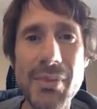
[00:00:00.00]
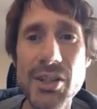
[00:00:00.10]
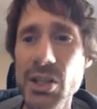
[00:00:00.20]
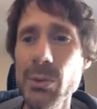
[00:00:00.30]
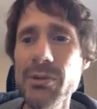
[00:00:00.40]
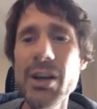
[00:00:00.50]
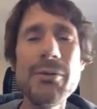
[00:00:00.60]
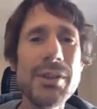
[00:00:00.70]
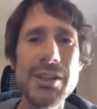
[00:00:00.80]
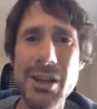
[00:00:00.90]
So we've
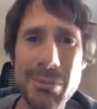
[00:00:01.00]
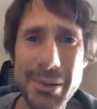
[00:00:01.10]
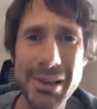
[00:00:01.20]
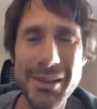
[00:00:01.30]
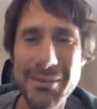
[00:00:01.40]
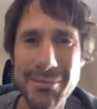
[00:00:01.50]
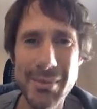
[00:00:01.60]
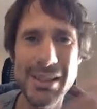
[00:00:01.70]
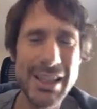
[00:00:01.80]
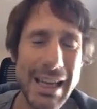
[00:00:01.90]
covered dump it.
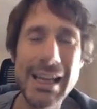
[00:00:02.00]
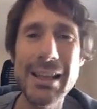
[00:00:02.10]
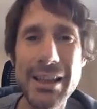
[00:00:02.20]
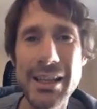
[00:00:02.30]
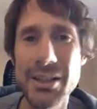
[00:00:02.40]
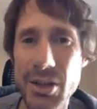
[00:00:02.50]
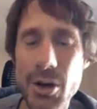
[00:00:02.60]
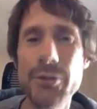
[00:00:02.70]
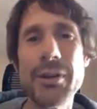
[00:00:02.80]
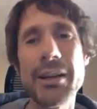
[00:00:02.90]
It's getting things
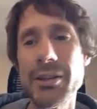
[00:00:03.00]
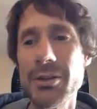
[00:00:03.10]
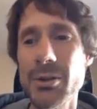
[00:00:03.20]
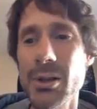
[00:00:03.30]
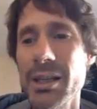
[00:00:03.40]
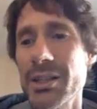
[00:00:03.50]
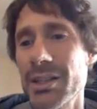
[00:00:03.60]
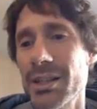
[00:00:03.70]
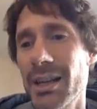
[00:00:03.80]
off our to-do list.